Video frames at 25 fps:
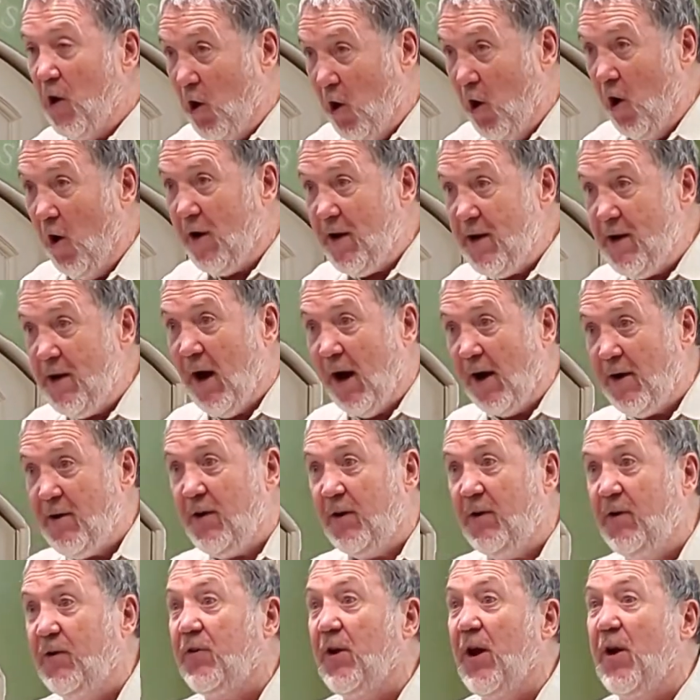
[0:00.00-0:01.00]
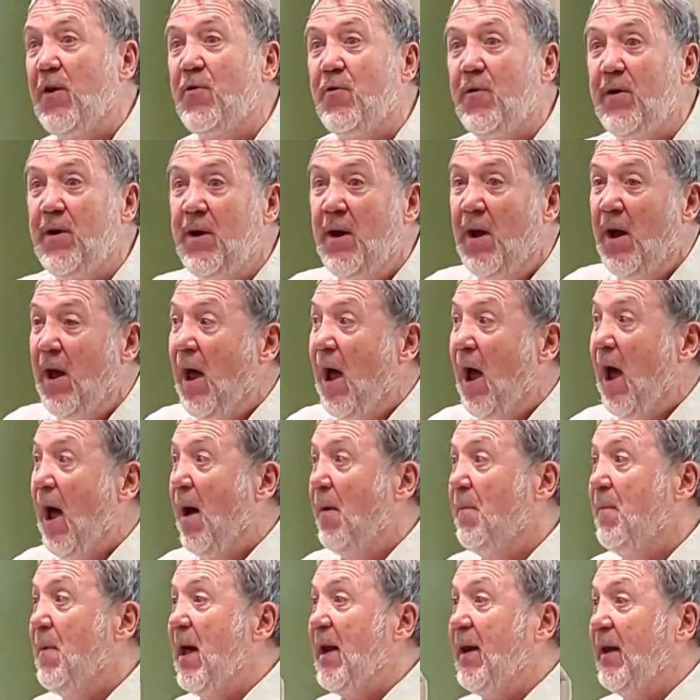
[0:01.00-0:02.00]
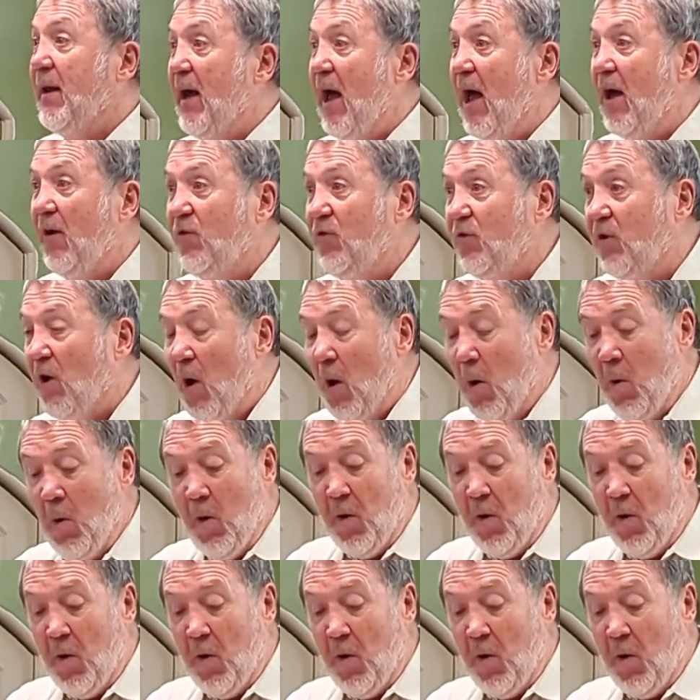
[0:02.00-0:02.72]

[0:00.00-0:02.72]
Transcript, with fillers: early 19th century Madagascar.